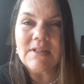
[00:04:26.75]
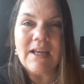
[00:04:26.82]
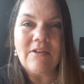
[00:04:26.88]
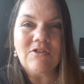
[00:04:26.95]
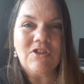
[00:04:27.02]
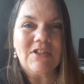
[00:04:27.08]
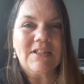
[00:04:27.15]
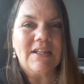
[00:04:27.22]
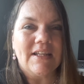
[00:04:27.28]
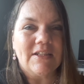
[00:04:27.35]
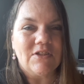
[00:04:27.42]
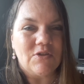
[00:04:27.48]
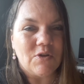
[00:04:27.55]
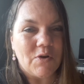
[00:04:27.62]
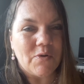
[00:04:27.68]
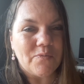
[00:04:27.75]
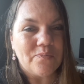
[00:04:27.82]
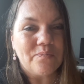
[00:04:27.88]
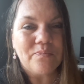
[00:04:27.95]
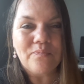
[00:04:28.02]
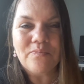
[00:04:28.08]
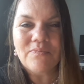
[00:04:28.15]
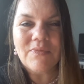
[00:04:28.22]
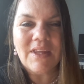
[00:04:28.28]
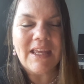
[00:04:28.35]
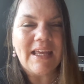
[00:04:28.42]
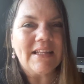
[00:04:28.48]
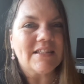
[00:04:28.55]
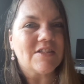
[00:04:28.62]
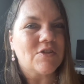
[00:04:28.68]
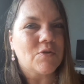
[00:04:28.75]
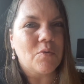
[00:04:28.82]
Now, just to let you know, it's